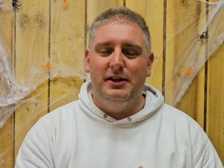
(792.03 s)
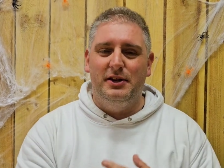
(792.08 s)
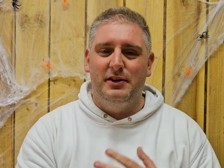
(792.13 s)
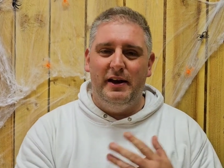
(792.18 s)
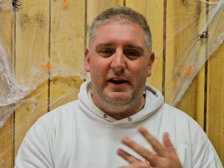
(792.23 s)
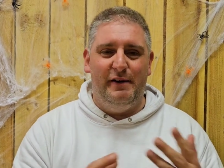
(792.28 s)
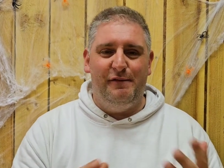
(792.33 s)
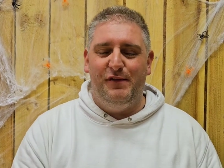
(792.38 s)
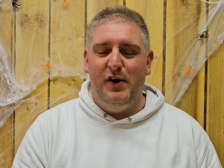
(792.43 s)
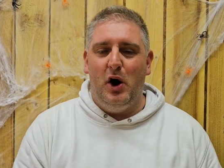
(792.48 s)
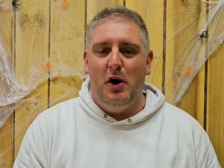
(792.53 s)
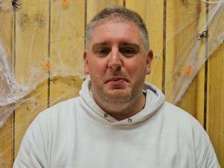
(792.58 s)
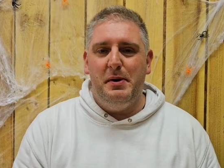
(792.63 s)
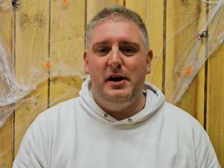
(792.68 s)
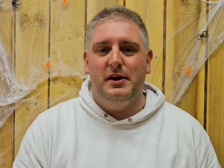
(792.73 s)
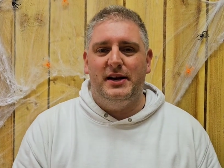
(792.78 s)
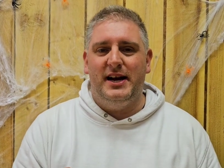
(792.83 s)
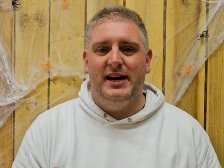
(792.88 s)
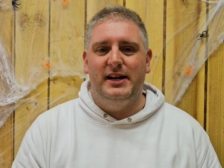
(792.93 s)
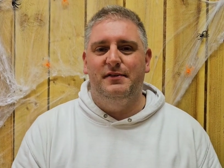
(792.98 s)
It felt a
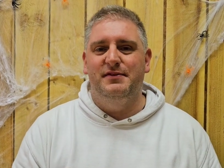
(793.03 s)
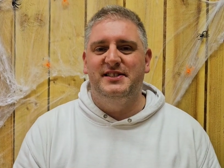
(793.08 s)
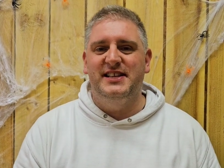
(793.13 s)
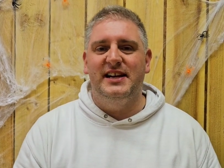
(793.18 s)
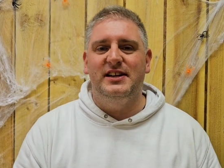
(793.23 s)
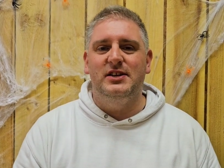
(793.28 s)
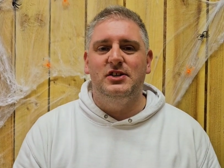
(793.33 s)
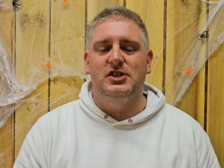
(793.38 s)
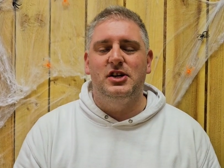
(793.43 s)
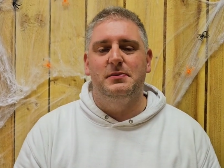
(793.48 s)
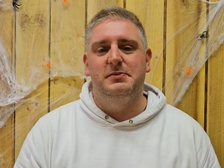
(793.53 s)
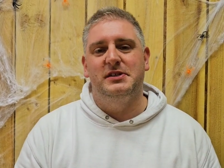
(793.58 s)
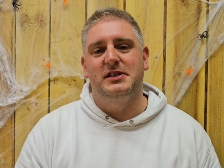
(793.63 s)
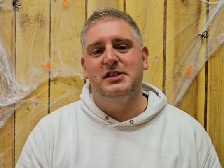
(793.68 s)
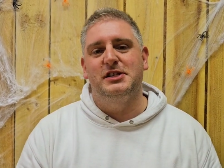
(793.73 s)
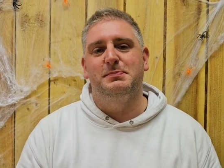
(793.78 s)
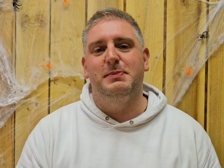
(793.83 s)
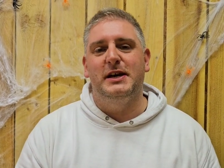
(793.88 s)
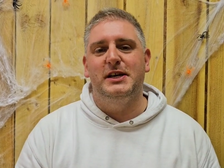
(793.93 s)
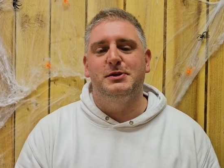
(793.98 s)
bit kind of dead in terms of the
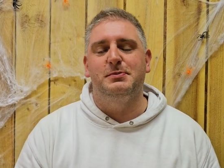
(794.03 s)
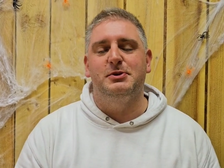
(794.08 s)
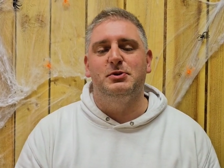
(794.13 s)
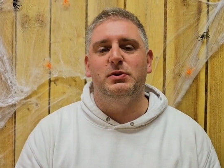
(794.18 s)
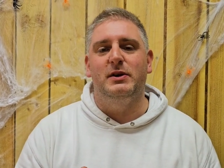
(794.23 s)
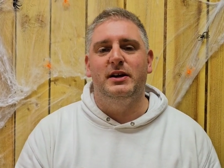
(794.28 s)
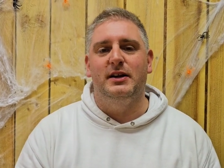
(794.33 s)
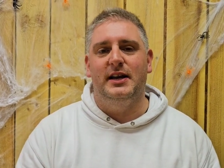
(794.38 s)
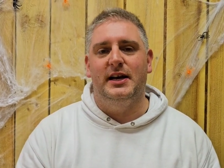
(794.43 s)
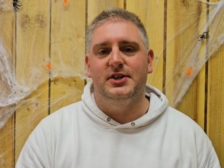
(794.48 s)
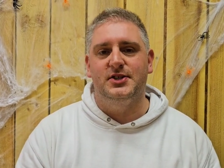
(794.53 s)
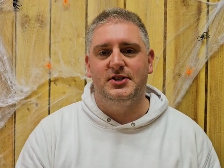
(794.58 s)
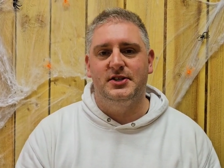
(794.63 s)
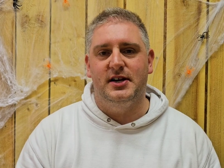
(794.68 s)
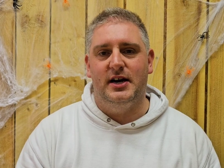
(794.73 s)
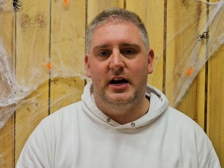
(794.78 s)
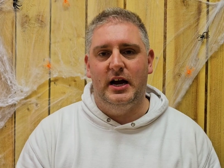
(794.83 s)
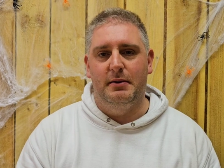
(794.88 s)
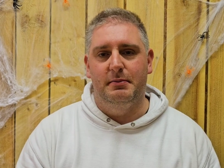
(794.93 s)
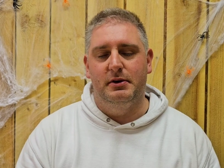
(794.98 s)
space between last
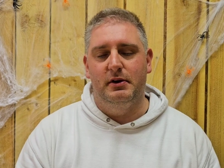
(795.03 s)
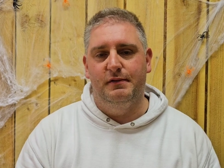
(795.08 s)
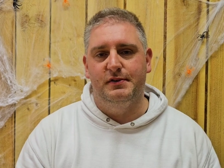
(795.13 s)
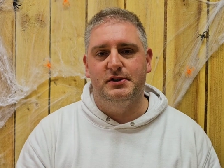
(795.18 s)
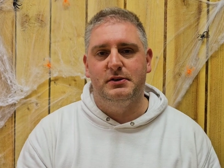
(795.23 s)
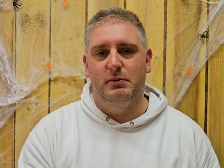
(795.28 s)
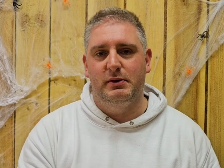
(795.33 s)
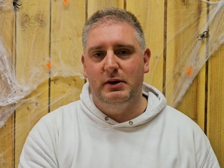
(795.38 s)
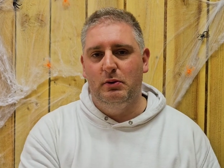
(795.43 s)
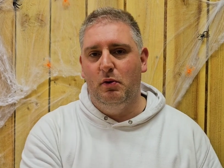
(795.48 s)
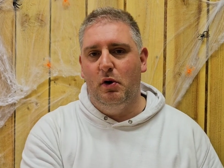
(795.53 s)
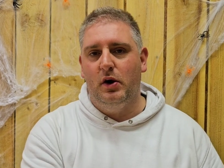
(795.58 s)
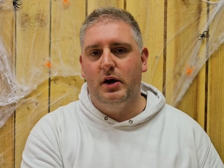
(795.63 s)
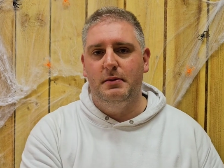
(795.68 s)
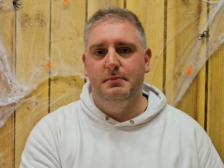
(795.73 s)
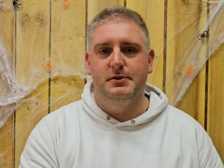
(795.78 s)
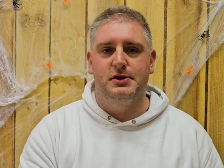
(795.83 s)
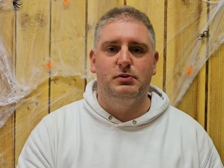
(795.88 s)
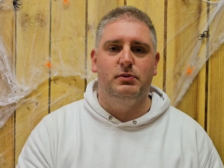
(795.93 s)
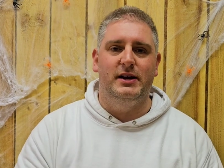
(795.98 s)
time, and obviously when you walk in
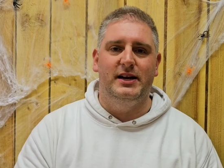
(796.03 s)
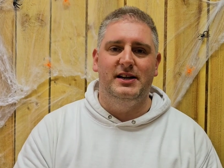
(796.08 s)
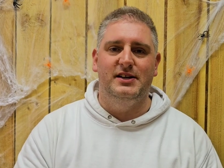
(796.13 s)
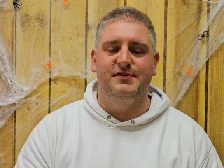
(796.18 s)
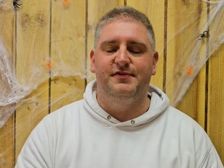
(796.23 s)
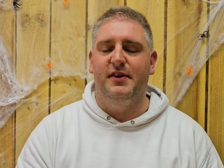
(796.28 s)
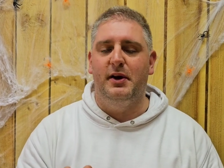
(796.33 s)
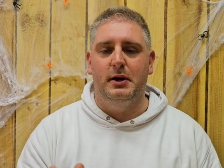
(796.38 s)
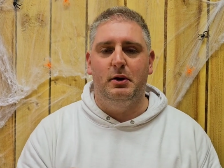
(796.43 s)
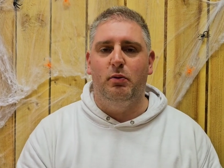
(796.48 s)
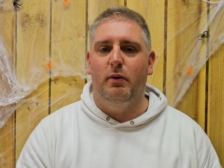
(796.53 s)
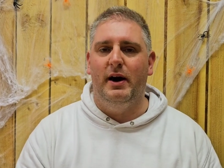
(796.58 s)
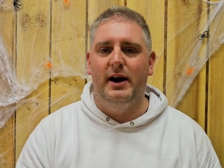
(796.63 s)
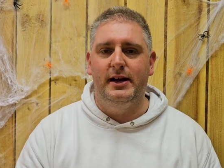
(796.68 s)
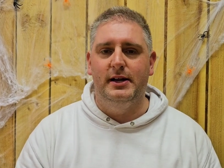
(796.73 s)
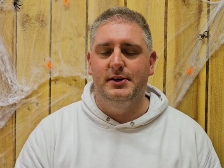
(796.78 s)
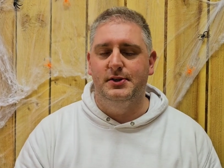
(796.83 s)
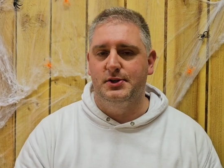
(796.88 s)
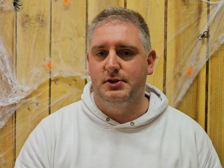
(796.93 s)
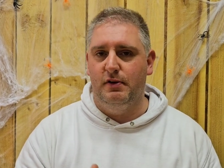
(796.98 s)
between it's very quiet,
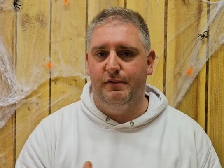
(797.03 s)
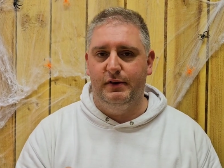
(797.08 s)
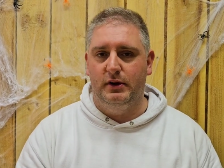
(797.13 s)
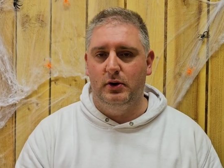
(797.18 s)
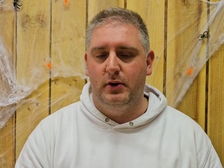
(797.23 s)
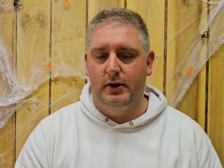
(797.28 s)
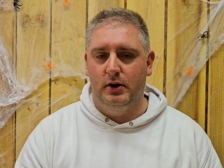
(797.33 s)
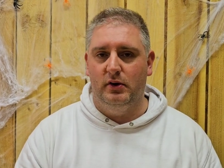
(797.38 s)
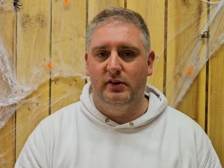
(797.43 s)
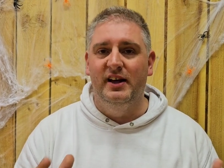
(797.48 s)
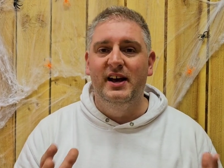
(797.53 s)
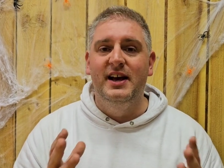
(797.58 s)
there's nothing going on.